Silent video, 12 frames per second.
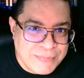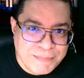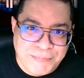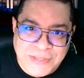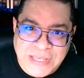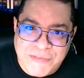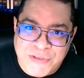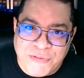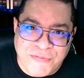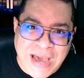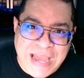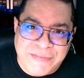give you
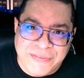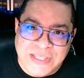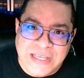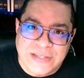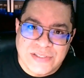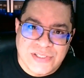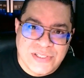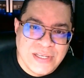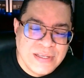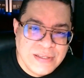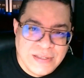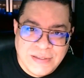5 things
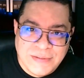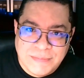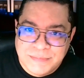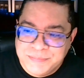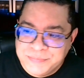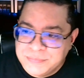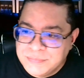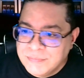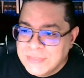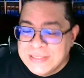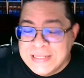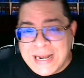
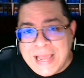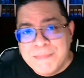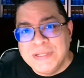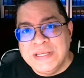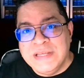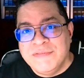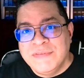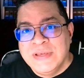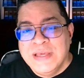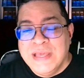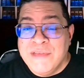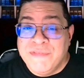that I believe
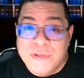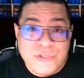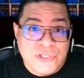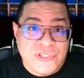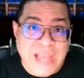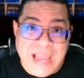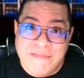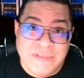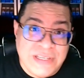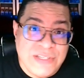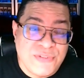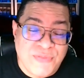if you just have
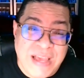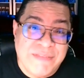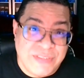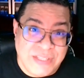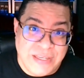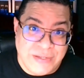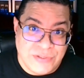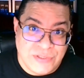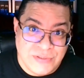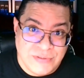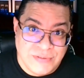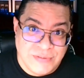these 5 things,
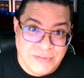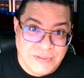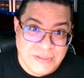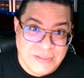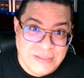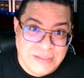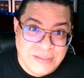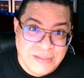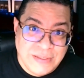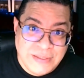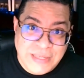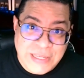
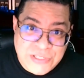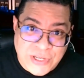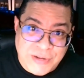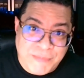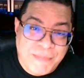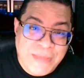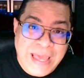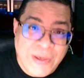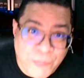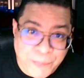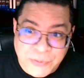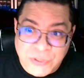it's going to
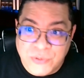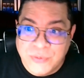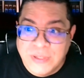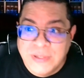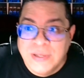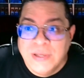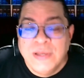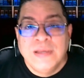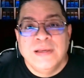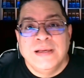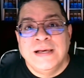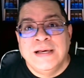help you
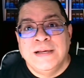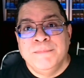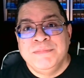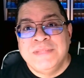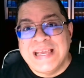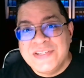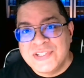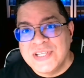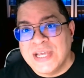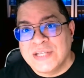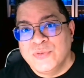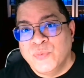
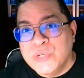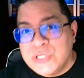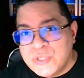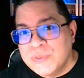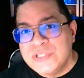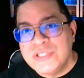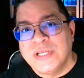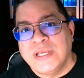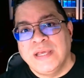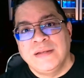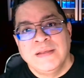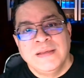dissect which ones to
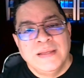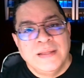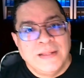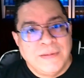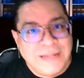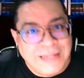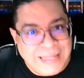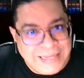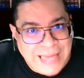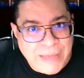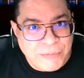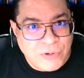get a
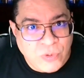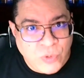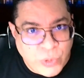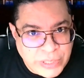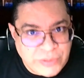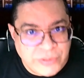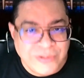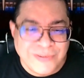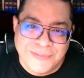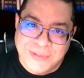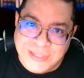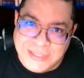lot quicker
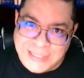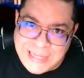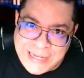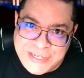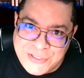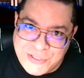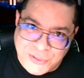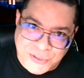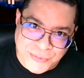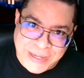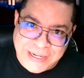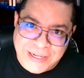and a lot easier.
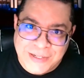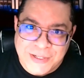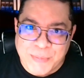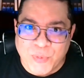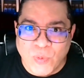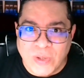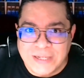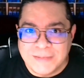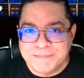You ready? Number 1,